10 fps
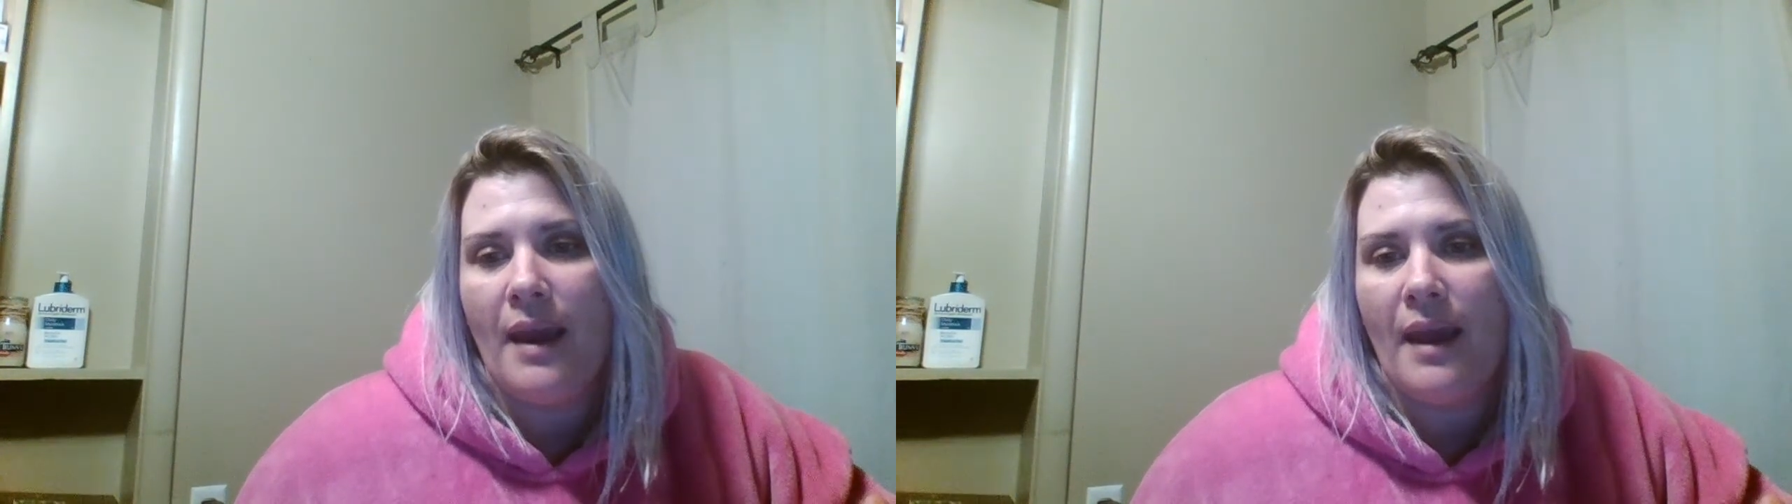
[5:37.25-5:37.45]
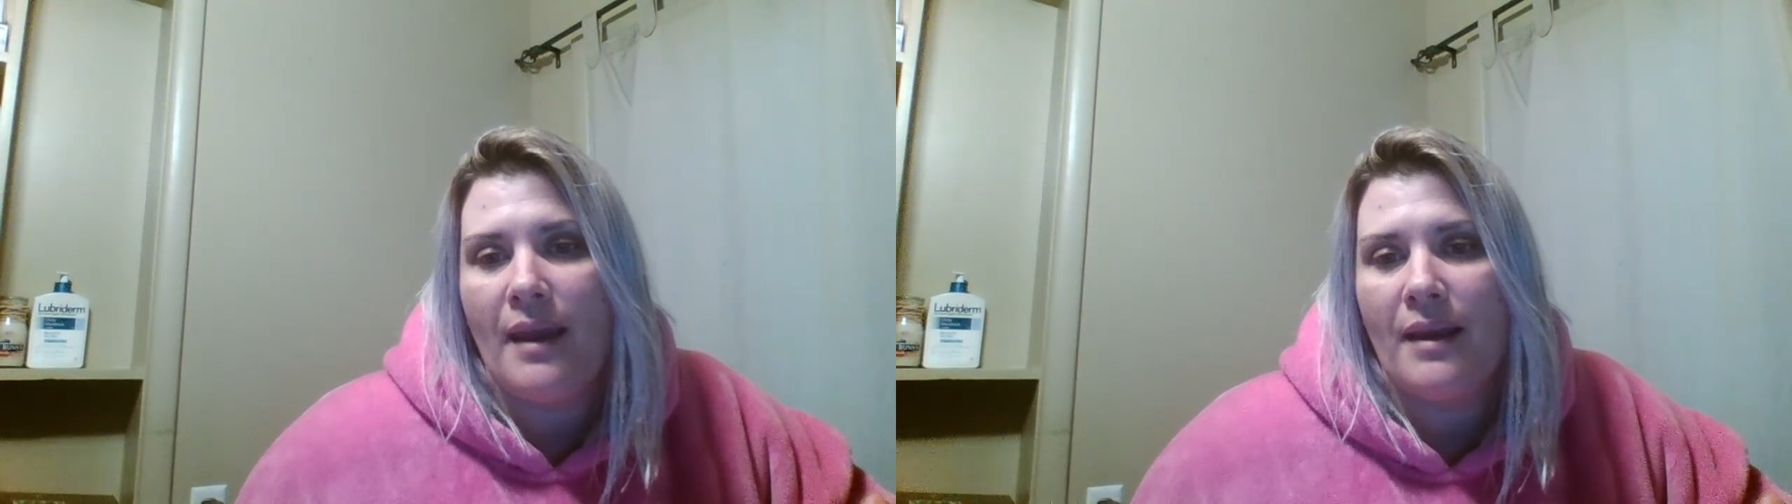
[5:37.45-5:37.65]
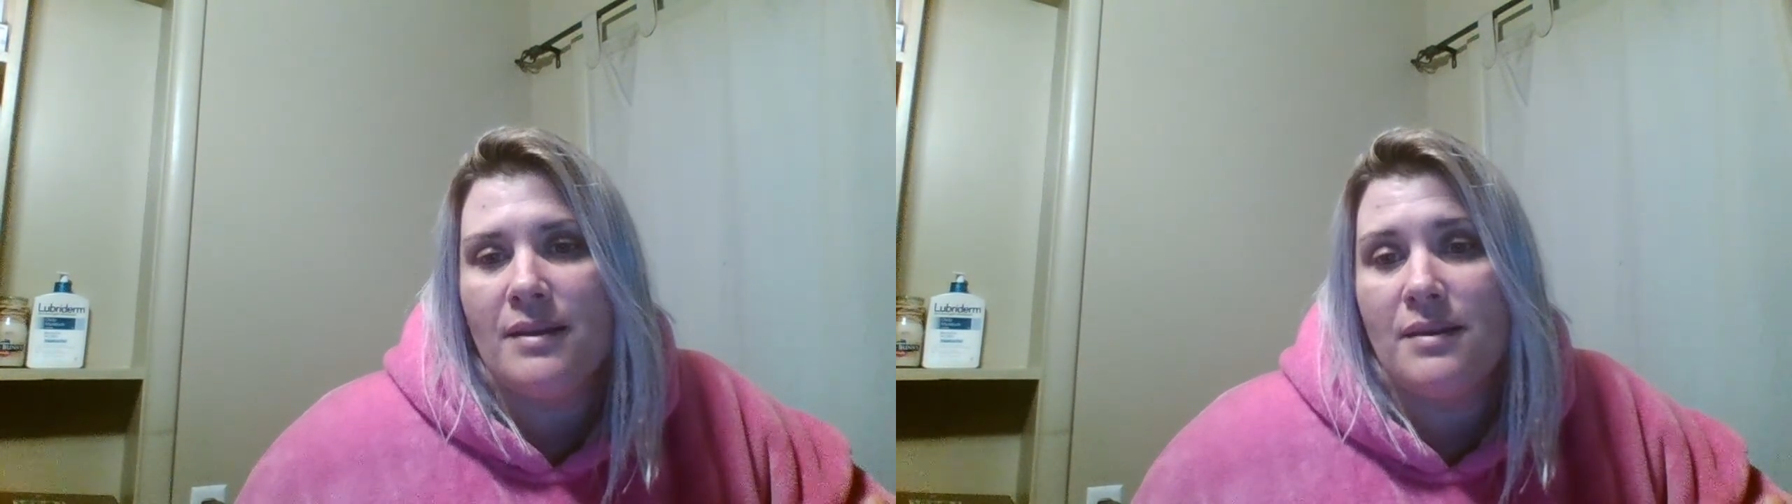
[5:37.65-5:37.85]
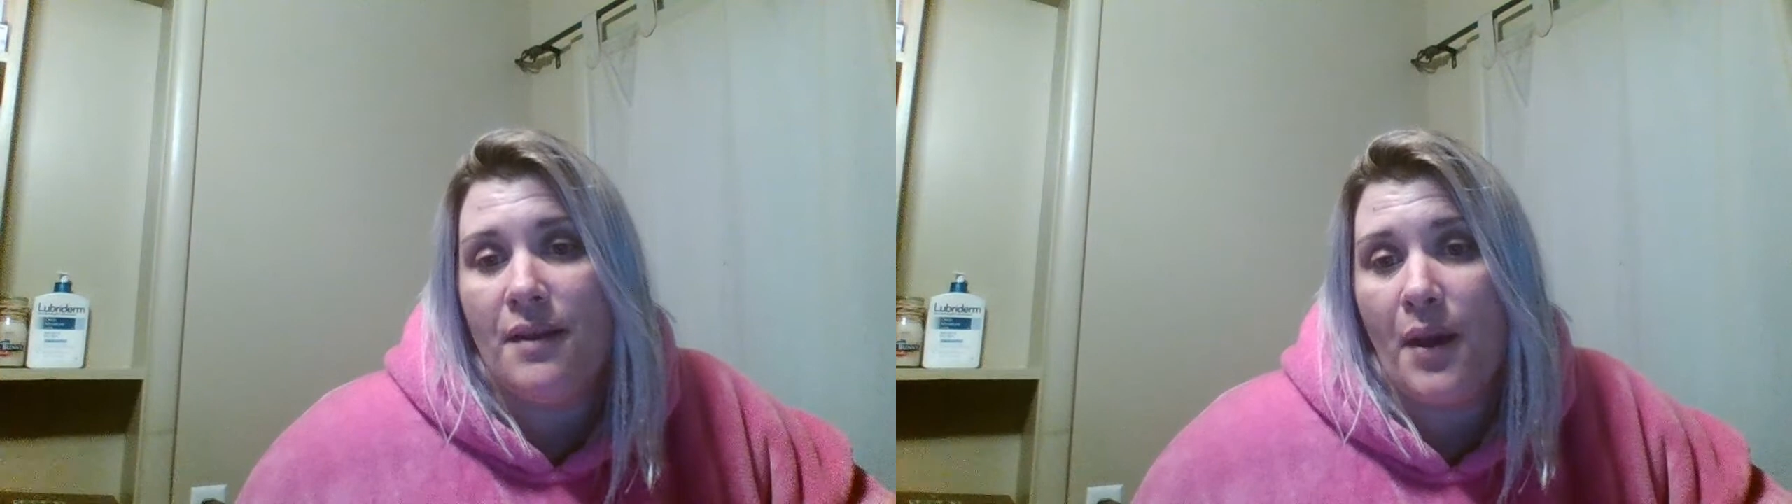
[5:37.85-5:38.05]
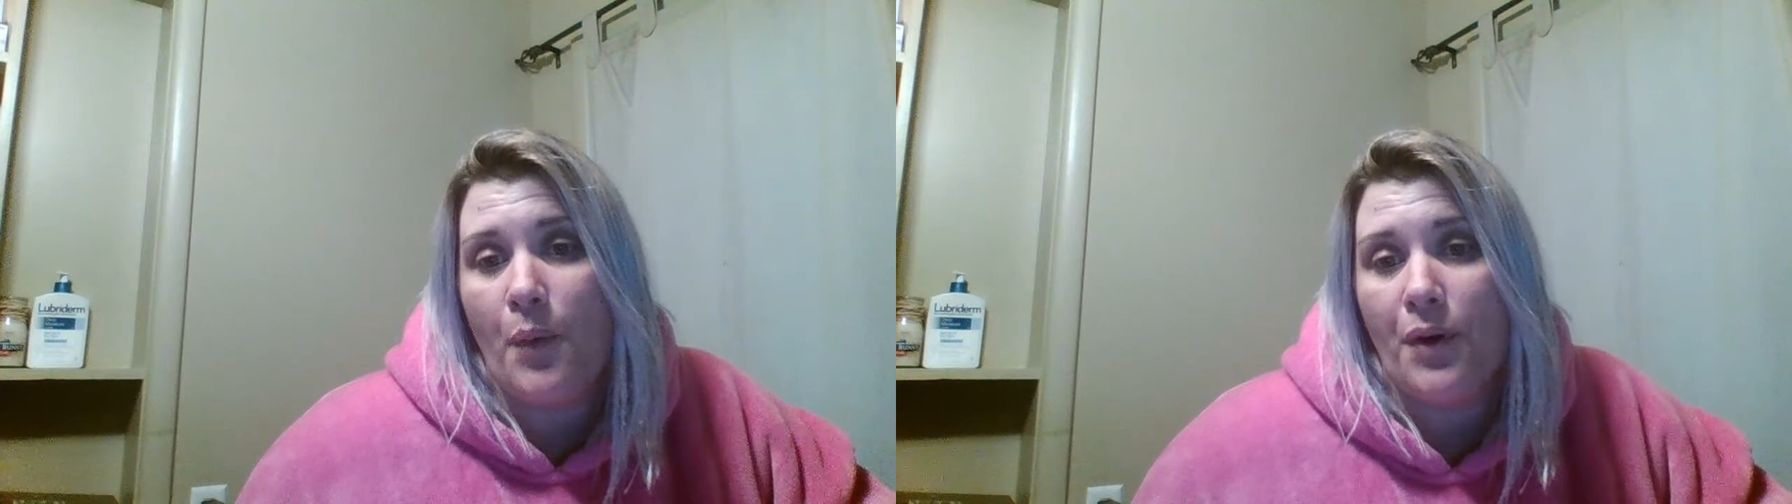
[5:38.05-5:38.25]
and
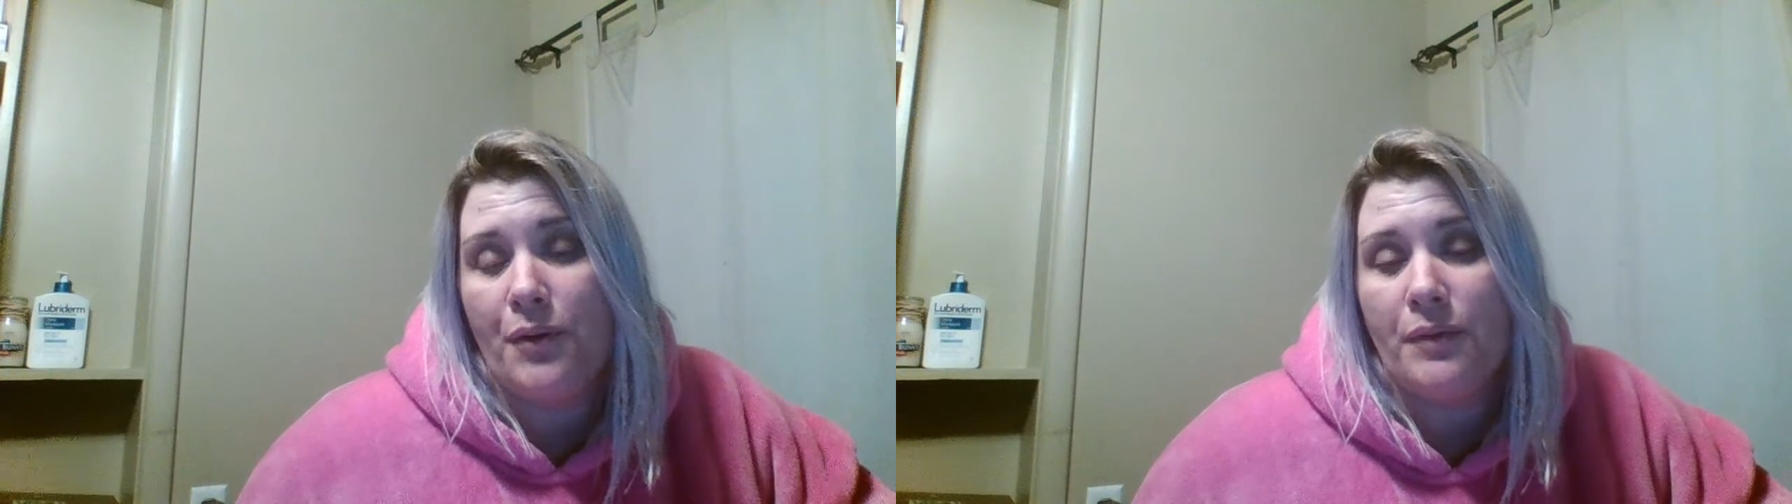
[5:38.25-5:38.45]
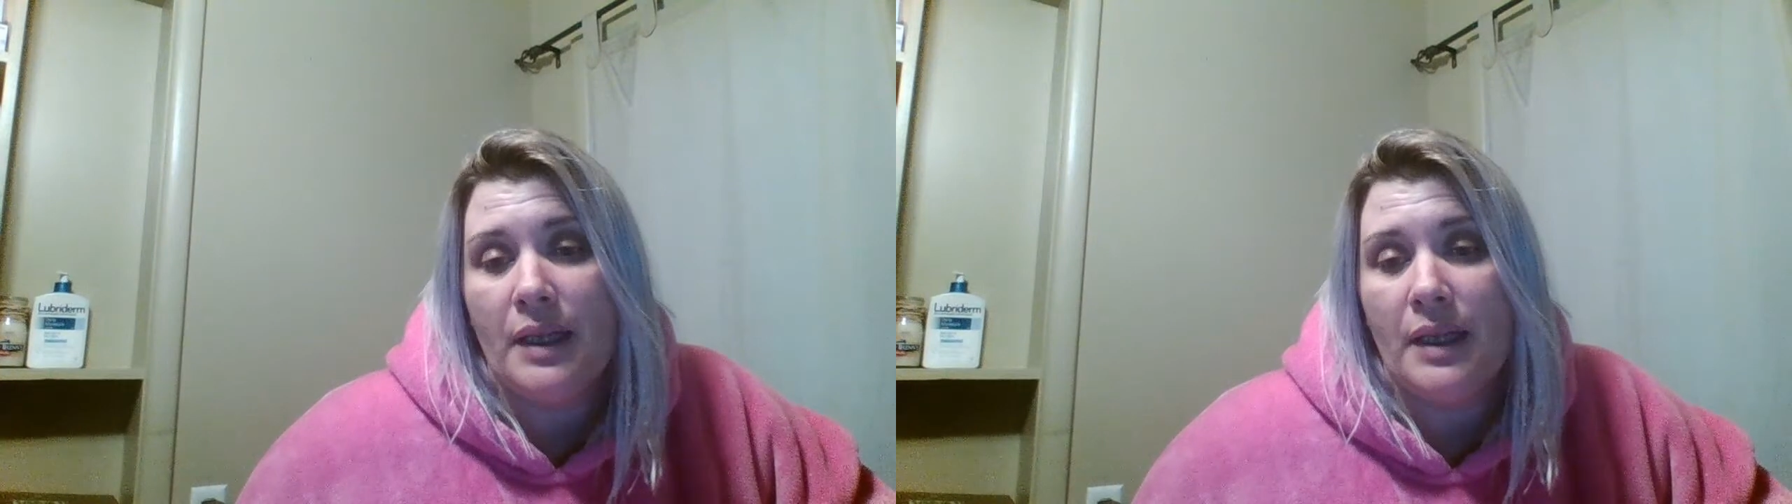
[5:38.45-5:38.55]
they weren't